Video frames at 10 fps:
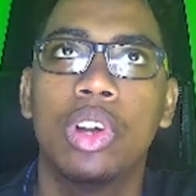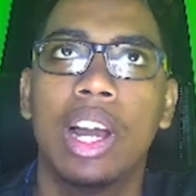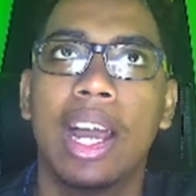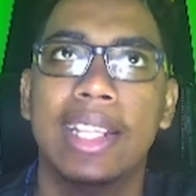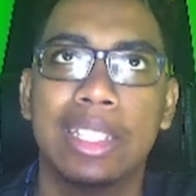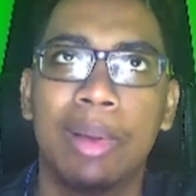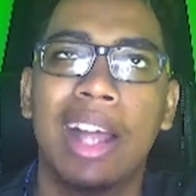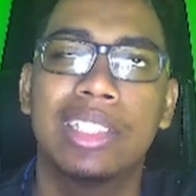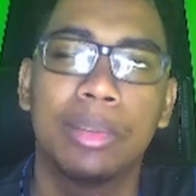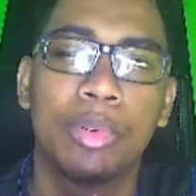an item at
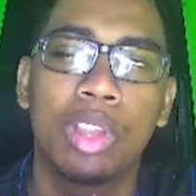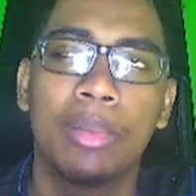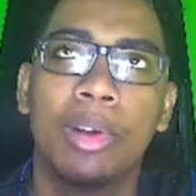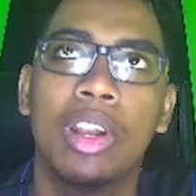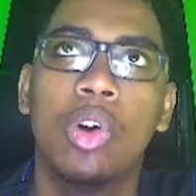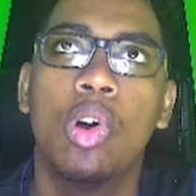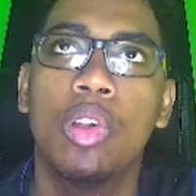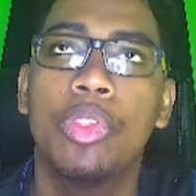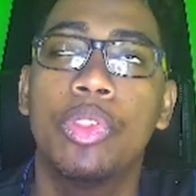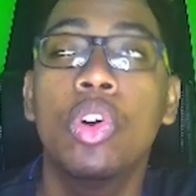a Pokemon or
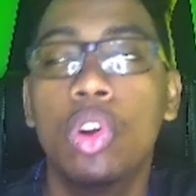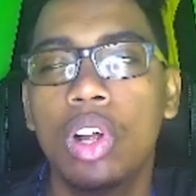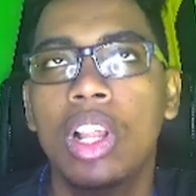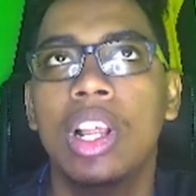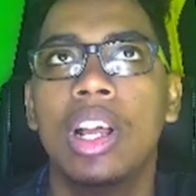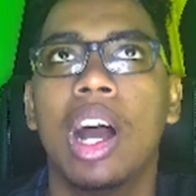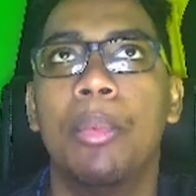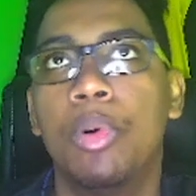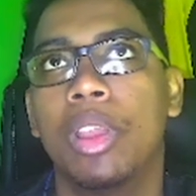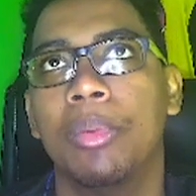throw a
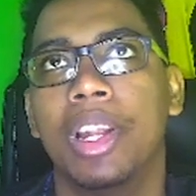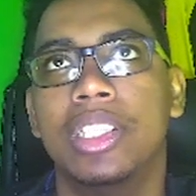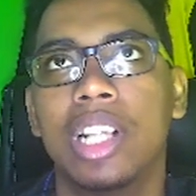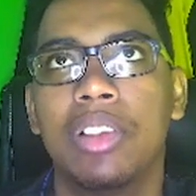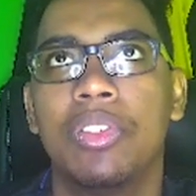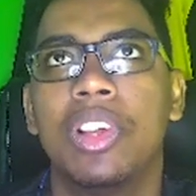Pokemon itself